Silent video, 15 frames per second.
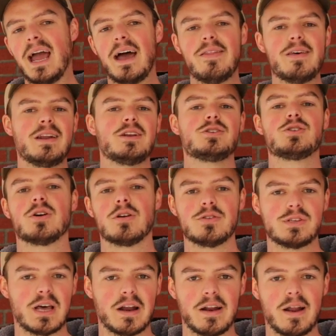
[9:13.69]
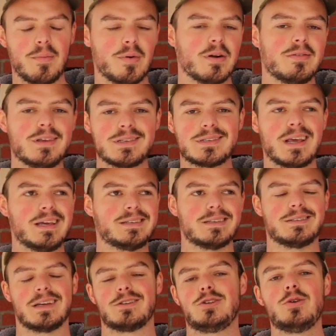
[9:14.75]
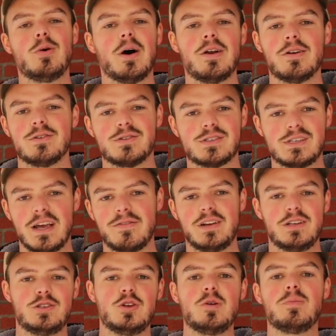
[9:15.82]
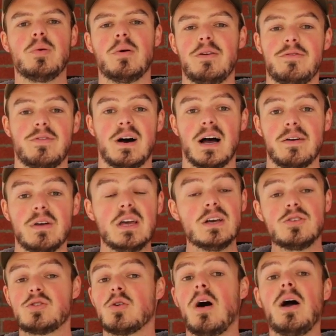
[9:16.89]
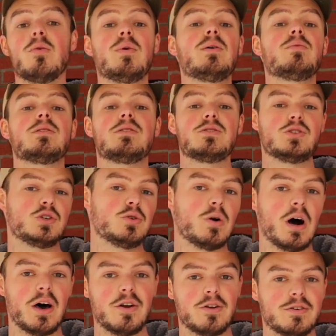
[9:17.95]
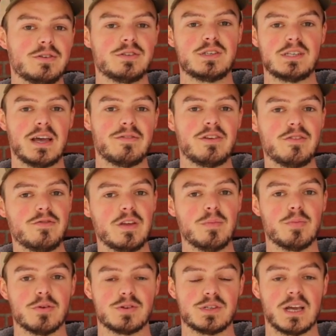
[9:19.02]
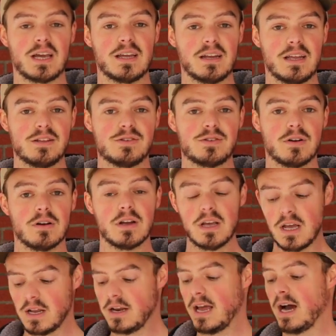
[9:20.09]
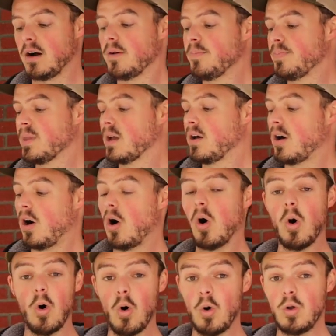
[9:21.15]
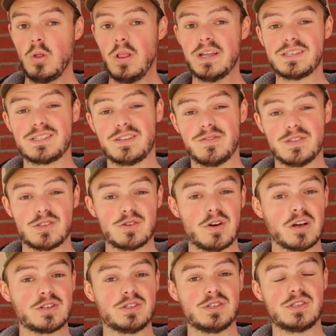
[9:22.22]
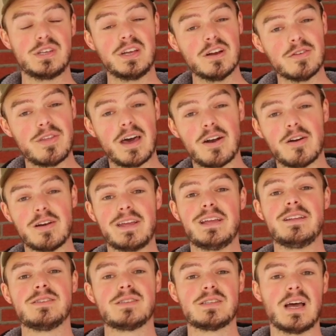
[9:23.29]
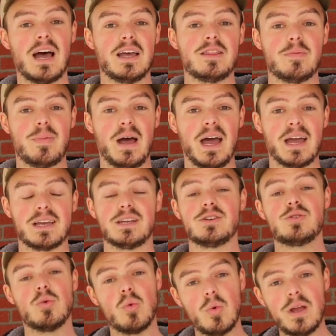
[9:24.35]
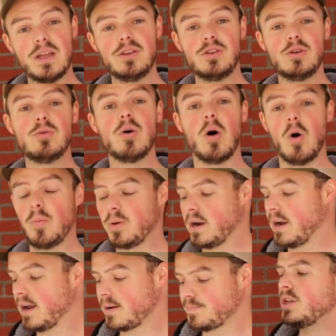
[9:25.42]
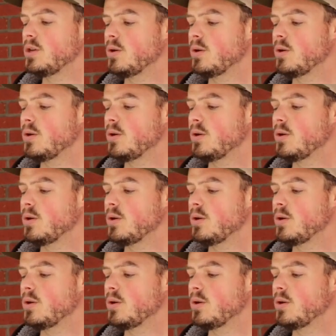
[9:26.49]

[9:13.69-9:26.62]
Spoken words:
and then it churns out a number. In this case, it's like 272.5. So I went with the 270 feet per second insert. Now, whole list of instructions here that are inside the package when you open it up.